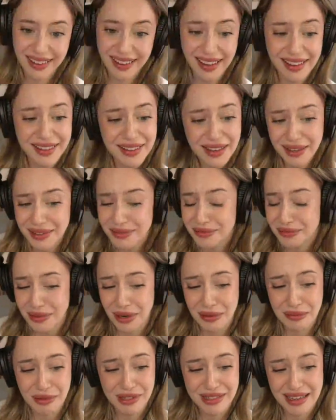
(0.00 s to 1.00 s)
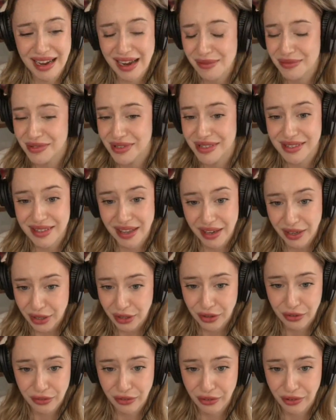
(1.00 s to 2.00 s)
And one more time, just thank
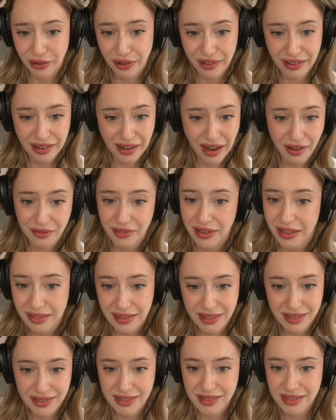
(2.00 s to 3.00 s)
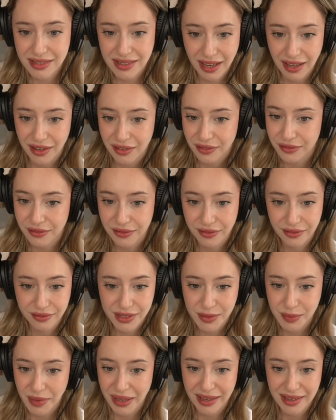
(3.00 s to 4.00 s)
you for having this safe
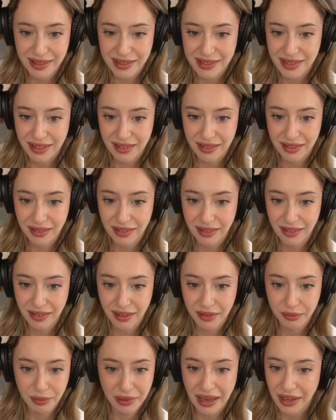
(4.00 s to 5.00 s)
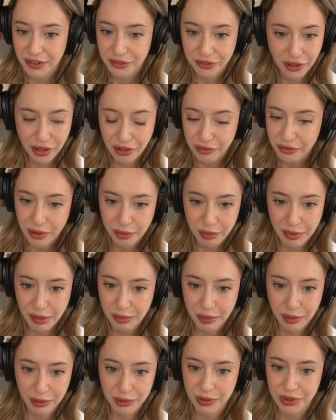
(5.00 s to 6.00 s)
space and a platform for
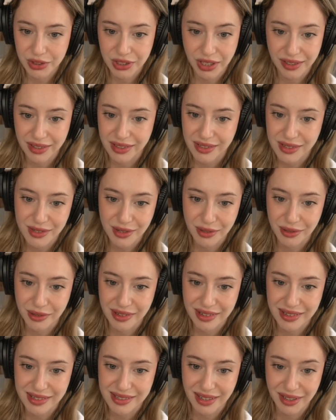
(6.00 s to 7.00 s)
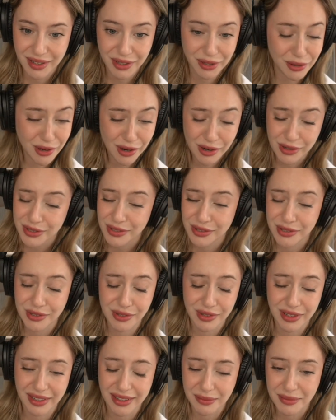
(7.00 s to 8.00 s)
people to share these stories. You're also
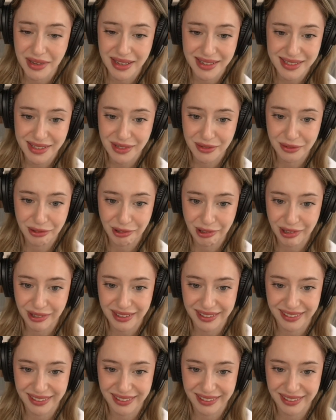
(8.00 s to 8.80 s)
doing amazing work.